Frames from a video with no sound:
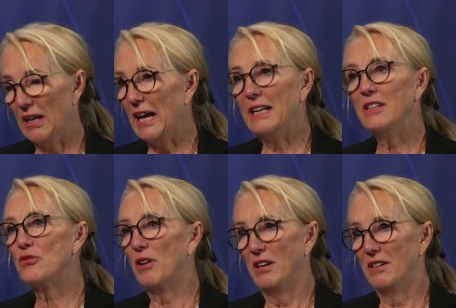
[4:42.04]
any
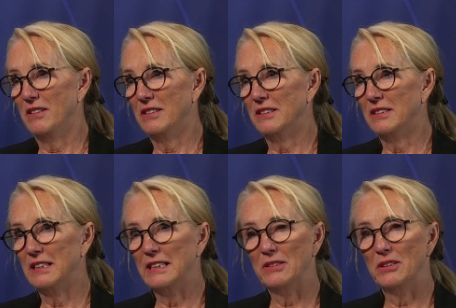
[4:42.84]
trial
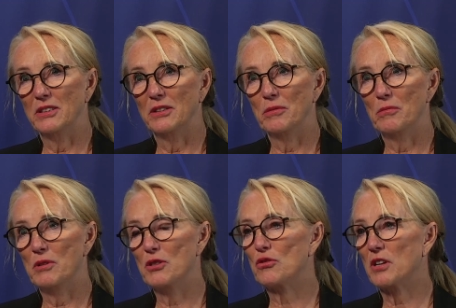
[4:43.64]
uh,
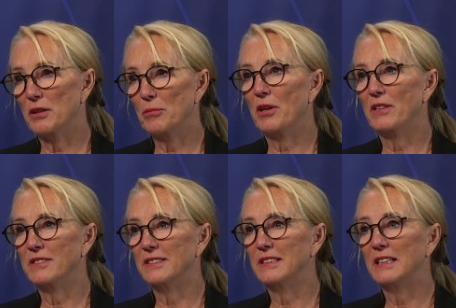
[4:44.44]
when you start in
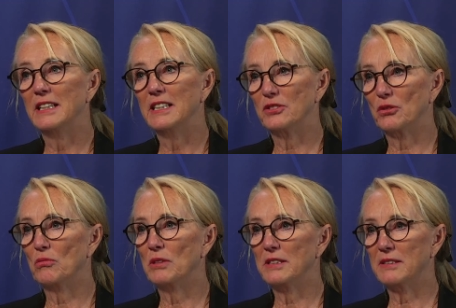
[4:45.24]
patients, it's
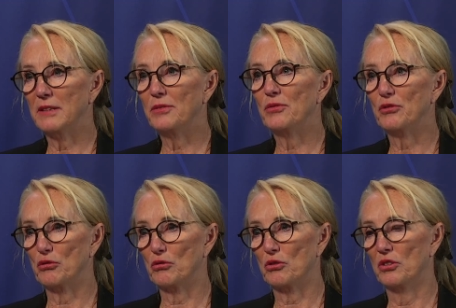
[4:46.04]
always safety
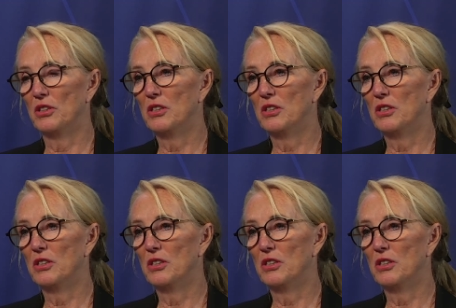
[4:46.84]
first.